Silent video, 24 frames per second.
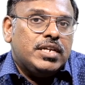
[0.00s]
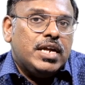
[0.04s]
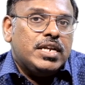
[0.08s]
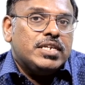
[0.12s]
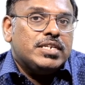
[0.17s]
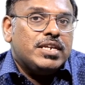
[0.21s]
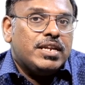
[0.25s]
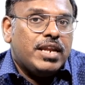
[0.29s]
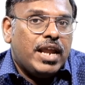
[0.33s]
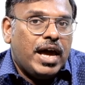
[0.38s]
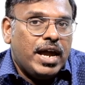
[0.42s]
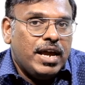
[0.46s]
that
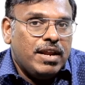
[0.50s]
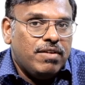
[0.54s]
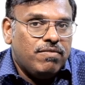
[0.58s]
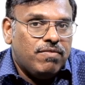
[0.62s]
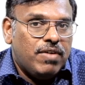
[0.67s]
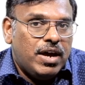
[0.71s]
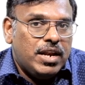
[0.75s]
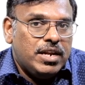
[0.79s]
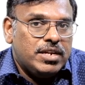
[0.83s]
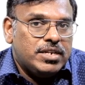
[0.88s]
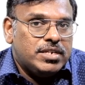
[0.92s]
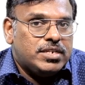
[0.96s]
is a
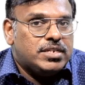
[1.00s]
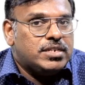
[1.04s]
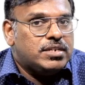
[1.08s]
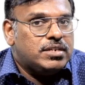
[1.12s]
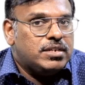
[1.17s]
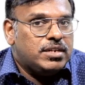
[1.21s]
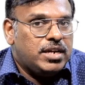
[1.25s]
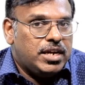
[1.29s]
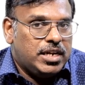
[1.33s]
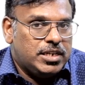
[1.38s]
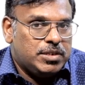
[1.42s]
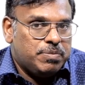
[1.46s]
9-valent
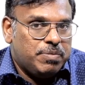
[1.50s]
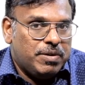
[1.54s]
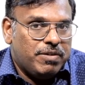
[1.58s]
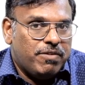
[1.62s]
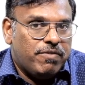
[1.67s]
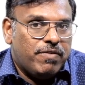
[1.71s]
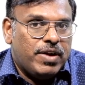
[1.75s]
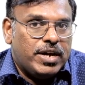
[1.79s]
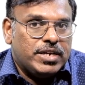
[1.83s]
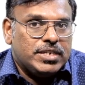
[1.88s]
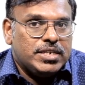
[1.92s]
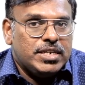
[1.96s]

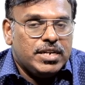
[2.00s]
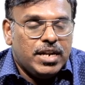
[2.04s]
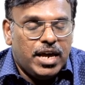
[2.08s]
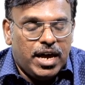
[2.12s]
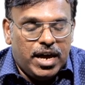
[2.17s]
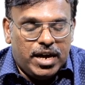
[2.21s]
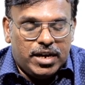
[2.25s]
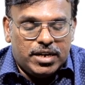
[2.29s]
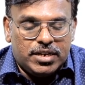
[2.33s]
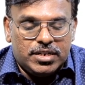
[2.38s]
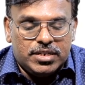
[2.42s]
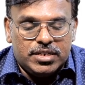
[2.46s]
HPV vaccine
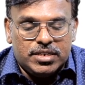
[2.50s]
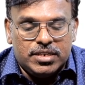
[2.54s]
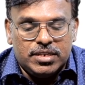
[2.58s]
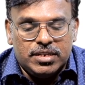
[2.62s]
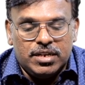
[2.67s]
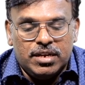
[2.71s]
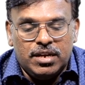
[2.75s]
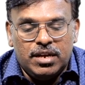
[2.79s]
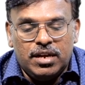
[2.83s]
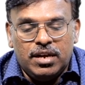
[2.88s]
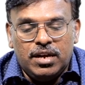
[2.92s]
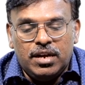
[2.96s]

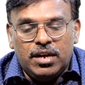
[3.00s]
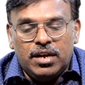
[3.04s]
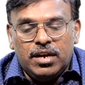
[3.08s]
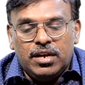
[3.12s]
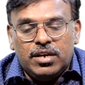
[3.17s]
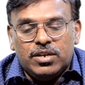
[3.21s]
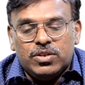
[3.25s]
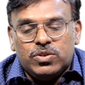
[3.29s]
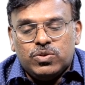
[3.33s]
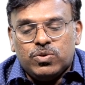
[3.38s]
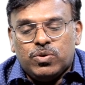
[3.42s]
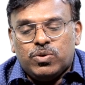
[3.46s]
acts.
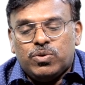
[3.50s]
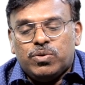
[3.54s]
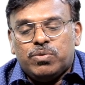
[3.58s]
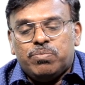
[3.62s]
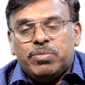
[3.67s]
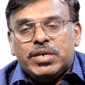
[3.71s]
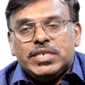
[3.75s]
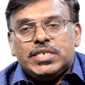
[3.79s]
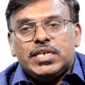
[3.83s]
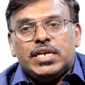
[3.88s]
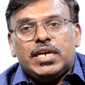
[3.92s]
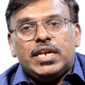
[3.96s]
So
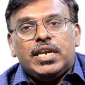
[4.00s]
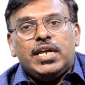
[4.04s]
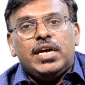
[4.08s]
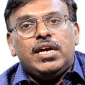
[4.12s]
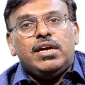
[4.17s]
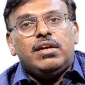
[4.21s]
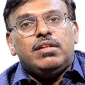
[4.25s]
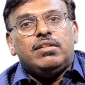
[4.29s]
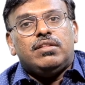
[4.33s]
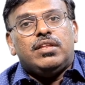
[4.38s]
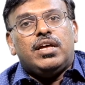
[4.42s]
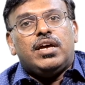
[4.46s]

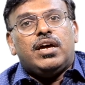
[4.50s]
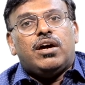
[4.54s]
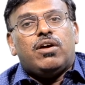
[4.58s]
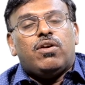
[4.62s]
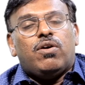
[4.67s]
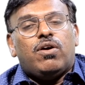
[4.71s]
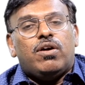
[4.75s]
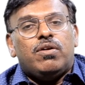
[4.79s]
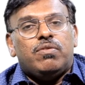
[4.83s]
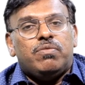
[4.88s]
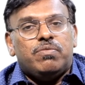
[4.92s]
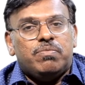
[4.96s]
basically, they are
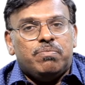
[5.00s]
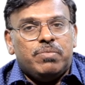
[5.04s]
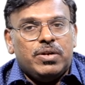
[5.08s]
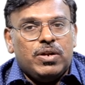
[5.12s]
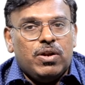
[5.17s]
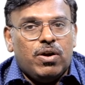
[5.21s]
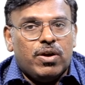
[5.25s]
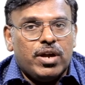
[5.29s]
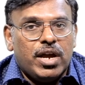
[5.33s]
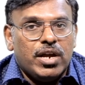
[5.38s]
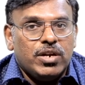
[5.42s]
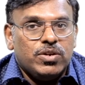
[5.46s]
all
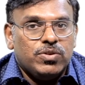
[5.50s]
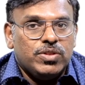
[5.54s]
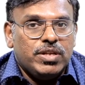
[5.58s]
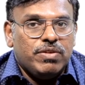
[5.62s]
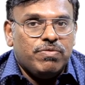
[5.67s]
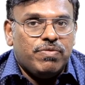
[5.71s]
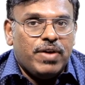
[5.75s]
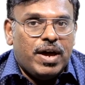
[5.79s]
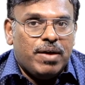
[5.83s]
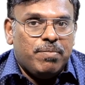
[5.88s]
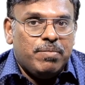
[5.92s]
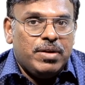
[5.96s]
belonging to the
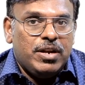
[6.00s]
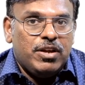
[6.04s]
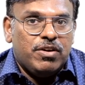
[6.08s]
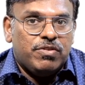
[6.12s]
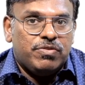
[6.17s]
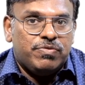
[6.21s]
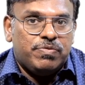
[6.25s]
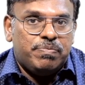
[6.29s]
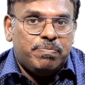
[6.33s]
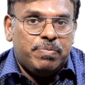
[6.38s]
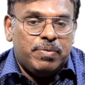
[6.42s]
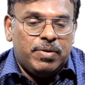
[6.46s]
family
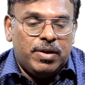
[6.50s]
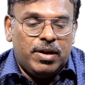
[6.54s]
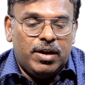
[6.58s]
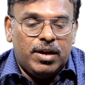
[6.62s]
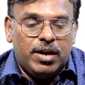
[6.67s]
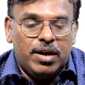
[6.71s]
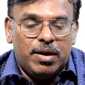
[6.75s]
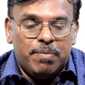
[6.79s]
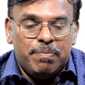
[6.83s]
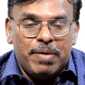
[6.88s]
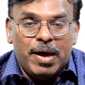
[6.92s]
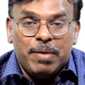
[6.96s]
of
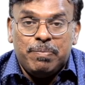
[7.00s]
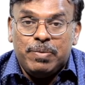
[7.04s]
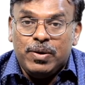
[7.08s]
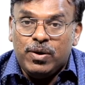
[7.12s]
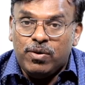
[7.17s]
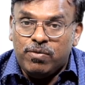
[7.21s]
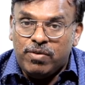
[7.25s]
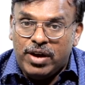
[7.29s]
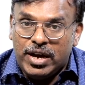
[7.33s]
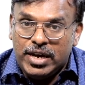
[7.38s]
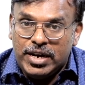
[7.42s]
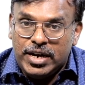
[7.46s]

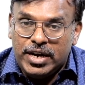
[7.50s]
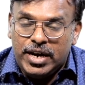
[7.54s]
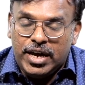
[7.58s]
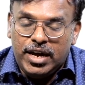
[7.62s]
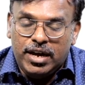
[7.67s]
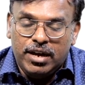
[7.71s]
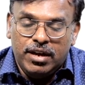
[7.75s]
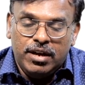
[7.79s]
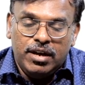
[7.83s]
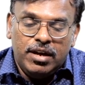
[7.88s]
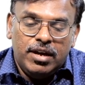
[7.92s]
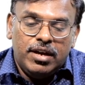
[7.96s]

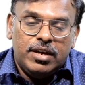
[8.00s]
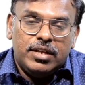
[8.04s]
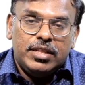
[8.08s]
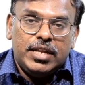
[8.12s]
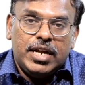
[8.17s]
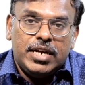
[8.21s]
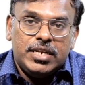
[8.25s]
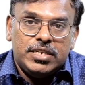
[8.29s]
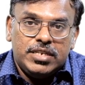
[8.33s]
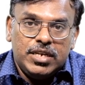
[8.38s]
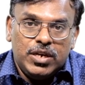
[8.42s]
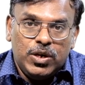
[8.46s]
papillomaviridae,
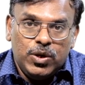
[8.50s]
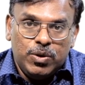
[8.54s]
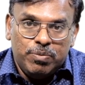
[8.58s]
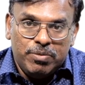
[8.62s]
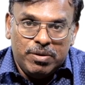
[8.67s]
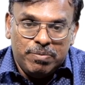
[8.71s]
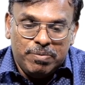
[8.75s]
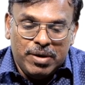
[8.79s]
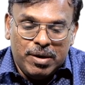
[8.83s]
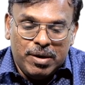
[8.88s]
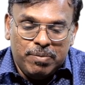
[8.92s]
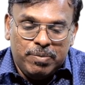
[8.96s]
that is the
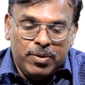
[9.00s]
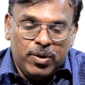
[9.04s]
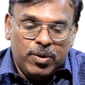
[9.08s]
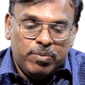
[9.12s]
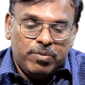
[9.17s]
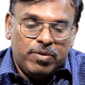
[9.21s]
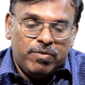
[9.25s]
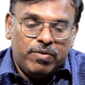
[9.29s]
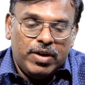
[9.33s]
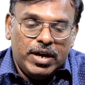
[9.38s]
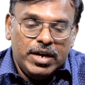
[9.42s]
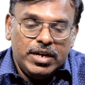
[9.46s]
human
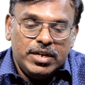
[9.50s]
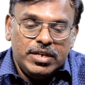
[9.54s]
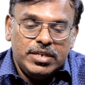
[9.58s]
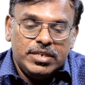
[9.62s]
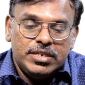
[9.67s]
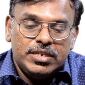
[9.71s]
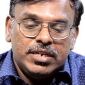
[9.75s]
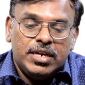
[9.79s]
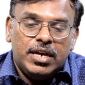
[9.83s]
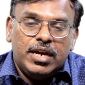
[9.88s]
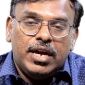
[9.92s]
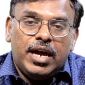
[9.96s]
papilloma
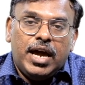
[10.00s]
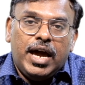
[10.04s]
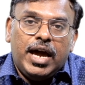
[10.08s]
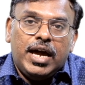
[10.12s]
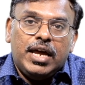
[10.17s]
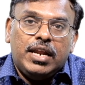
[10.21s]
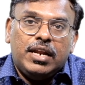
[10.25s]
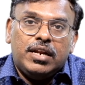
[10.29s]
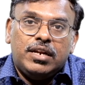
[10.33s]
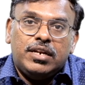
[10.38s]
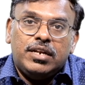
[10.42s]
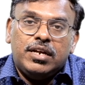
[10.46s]
virus.
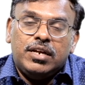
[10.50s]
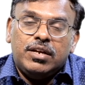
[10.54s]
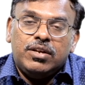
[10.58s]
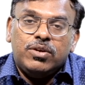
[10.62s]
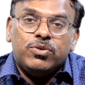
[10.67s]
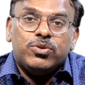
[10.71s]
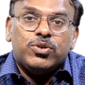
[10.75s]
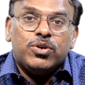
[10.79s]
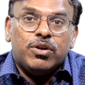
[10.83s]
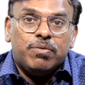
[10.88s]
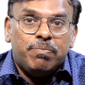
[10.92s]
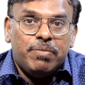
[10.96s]
And
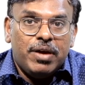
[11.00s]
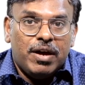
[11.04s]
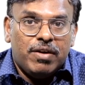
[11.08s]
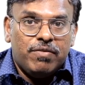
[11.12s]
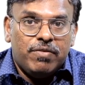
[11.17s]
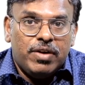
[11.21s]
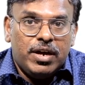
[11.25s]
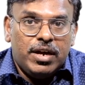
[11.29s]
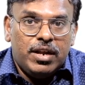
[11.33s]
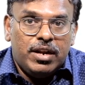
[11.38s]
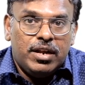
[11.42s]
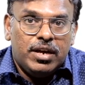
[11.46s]
you should be
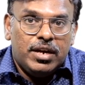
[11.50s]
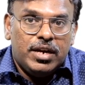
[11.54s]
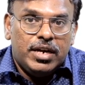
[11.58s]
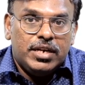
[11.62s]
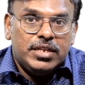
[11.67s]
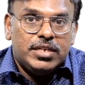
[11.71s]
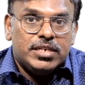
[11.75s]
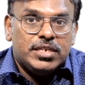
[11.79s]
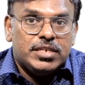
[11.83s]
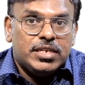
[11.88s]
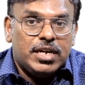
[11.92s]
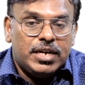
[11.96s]
aware,
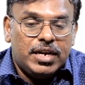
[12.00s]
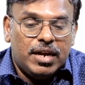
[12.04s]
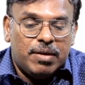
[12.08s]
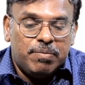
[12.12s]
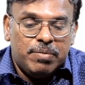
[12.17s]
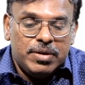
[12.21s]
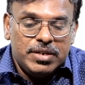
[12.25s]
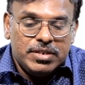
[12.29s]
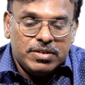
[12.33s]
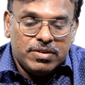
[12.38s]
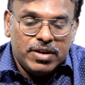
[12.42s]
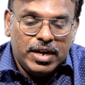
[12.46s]
this is a
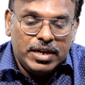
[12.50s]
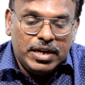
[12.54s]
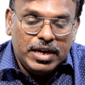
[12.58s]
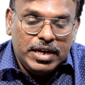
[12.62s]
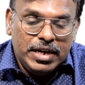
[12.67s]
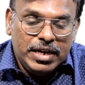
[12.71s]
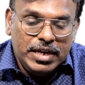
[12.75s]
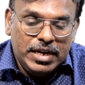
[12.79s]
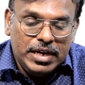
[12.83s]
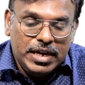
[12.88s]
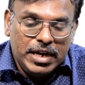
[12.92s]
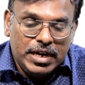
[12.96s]
double-stranded
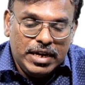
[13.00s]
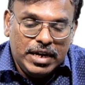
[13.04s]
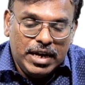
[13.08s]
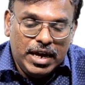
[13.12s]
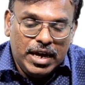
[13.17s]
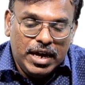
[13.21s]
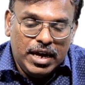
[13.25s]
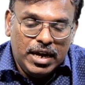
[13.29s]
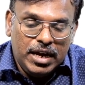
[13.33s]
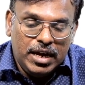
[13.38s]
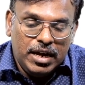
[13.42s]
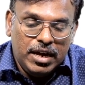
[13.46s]

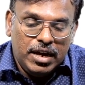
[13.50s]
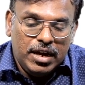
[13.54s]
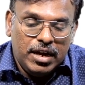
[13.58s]
DNA